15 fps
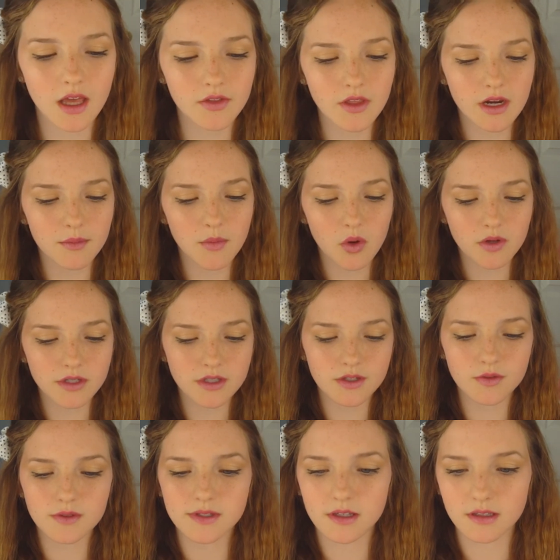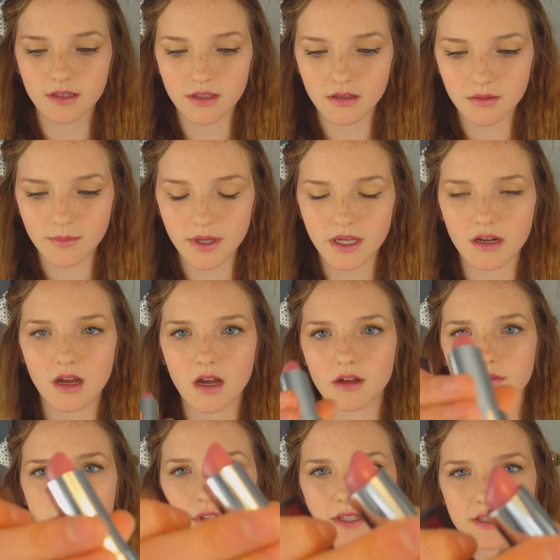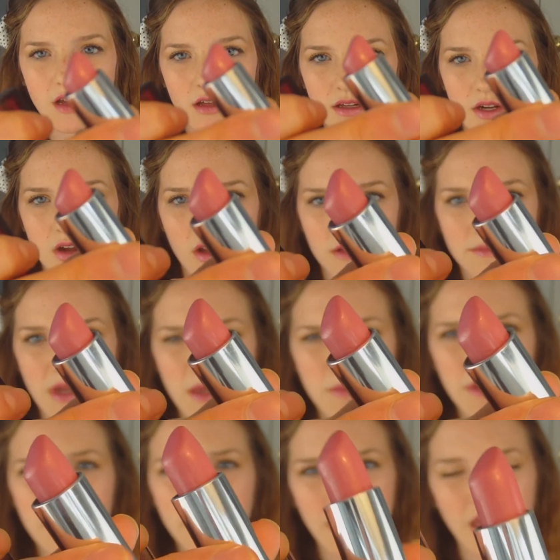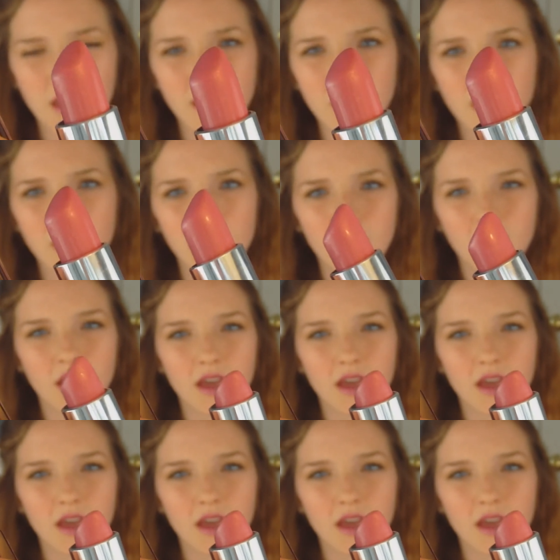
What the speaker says: And then I'm going to use a little bit of this color called Make Me Pink.